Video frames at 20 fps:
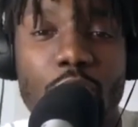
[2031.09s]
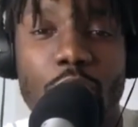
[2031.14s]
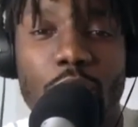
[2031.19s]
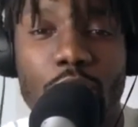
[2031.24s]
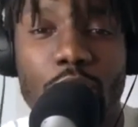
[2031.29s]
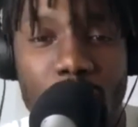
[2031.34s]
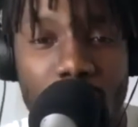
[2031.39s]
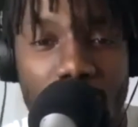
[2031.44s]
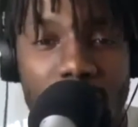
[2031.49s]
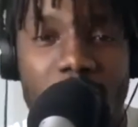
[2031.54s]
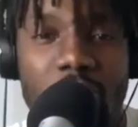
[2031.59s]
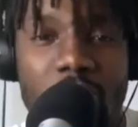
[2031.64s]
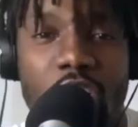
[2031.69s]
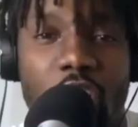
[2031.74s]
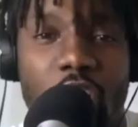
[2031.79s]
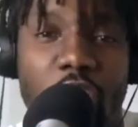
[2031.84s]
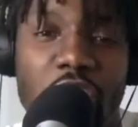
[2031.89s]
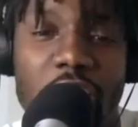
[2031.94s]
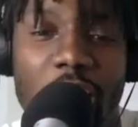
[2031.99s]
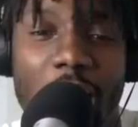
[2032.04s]
Does the
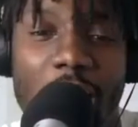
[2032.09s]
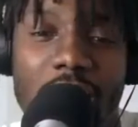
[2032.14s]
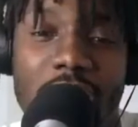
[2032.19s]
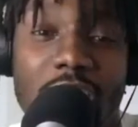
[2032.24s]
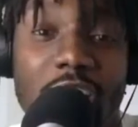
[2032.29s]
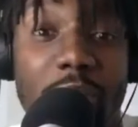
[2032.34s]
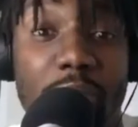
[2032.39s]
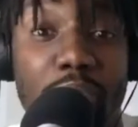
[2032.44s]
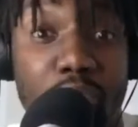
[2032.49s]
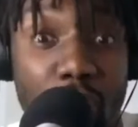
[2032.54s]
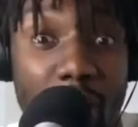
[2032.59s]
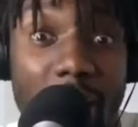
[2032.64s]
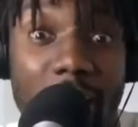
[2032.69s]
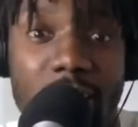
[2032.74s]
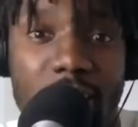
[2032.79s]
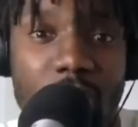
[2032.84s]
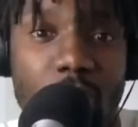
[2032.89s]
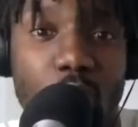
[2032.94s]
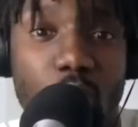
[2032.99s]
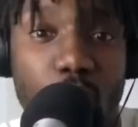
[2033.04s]
church actually practice
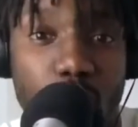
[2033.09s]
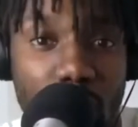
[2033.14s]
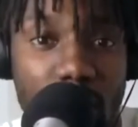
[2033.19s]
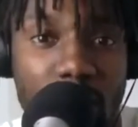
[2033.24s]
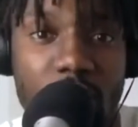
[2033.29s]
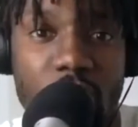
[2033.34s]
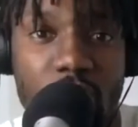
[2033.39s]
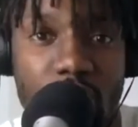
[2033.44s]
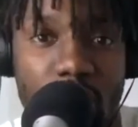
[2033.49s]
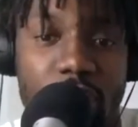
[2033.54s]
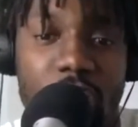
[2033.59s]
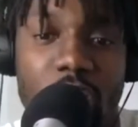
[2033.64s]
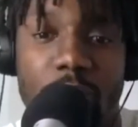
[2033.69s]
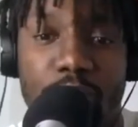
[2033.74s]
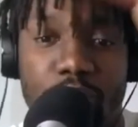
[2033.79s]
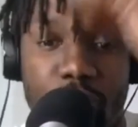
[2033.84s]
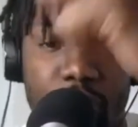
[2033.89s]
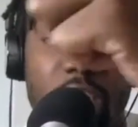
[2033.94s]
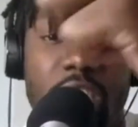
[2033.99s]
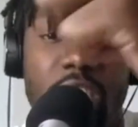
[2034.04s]
what the church
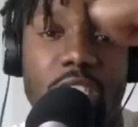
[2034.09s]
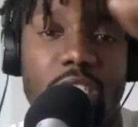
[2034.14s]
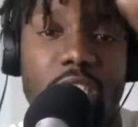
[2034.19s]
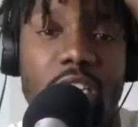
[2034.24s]
preaches?